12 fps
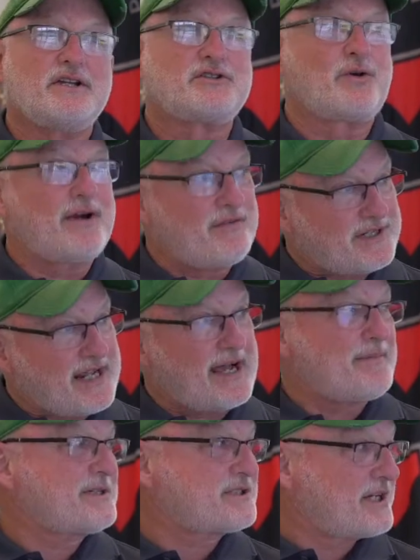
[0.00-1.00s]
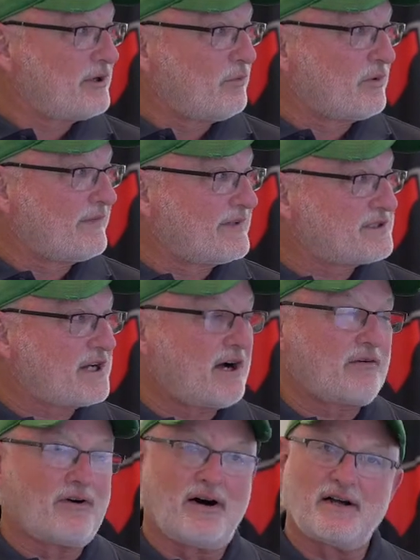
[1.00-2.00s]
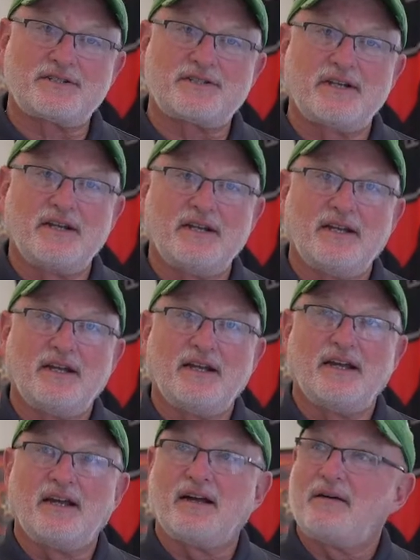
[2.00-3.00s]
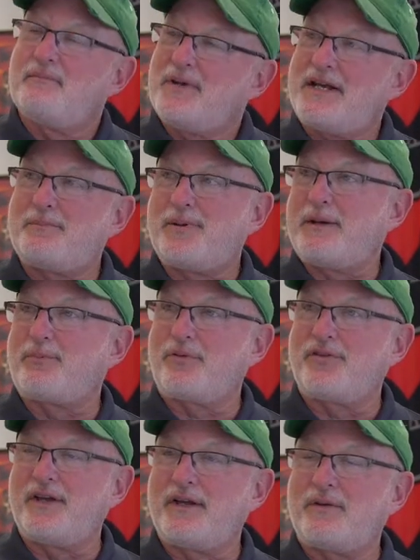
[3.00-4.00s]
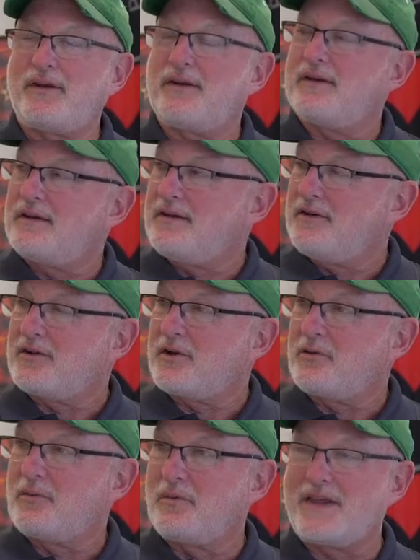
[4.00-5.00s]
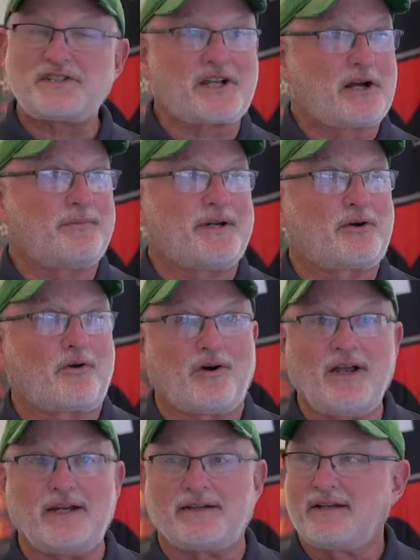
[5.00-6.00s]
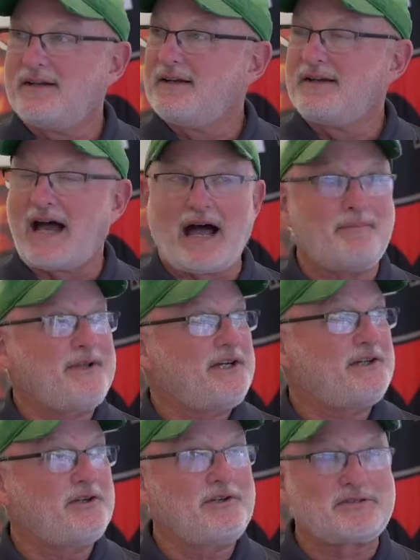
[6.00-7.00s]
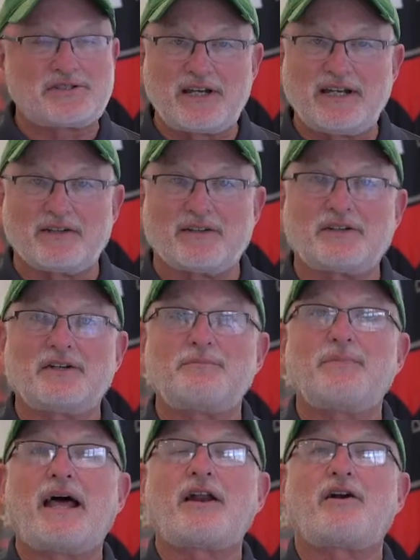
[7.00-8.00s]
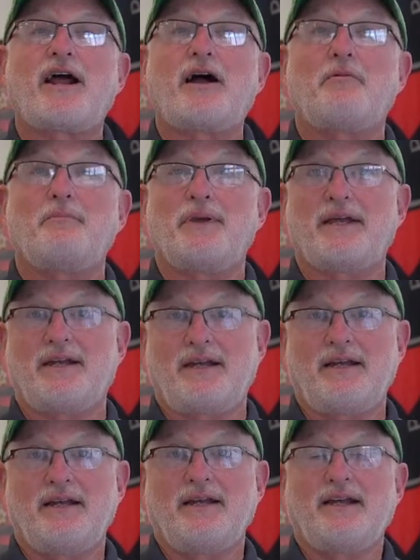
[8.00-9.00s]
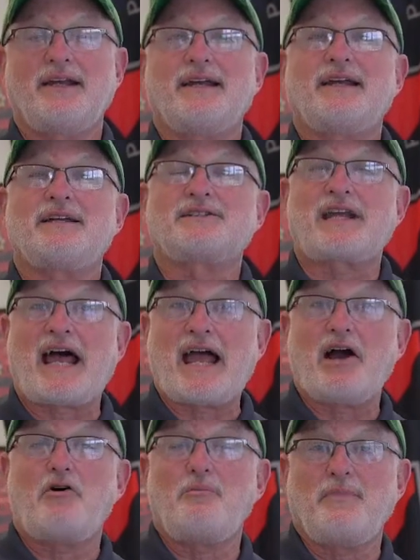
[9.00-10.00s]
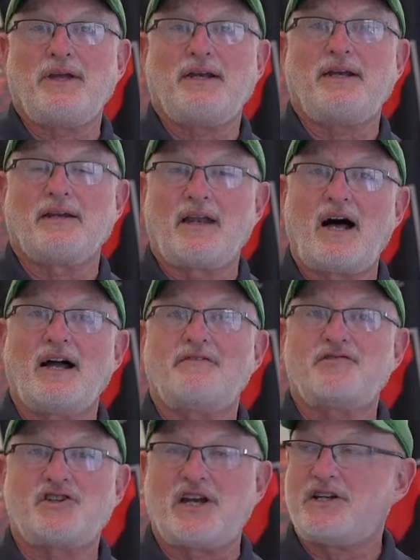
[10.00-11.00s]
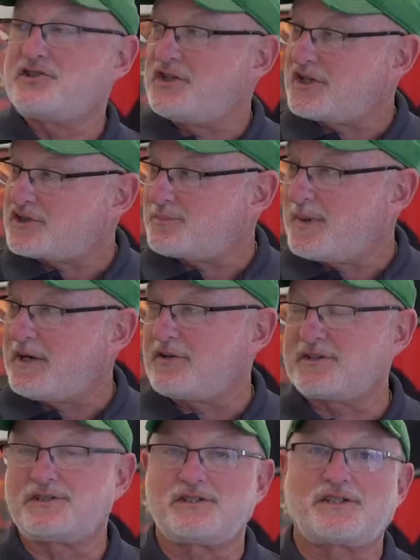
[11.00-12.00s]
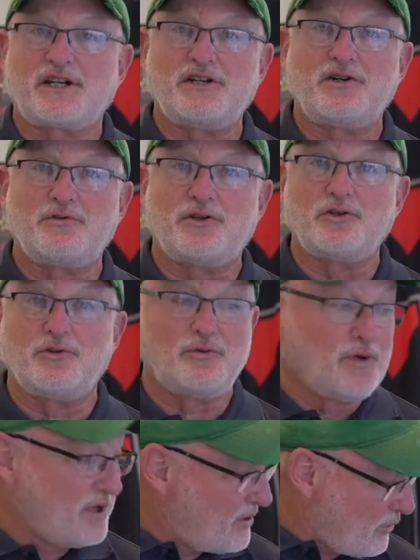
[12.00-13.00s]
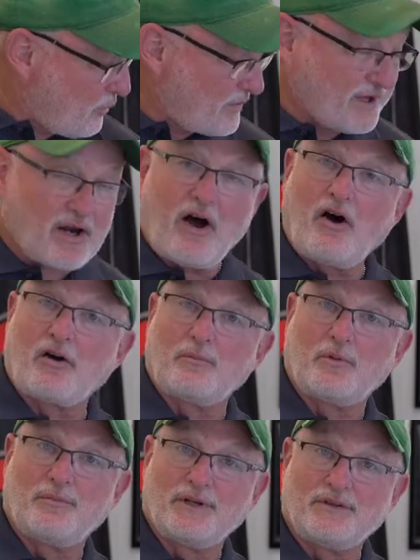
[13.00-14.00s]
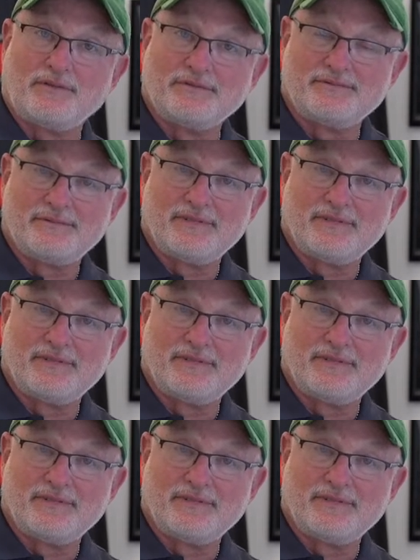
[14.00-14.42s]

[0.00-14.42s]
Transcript: So every time I sell one of these hot rods, many people think, you know, well, that's got to be great. How many do you sell? It doesn't matter how many. It's how many life changing experiences can you do with an automobile.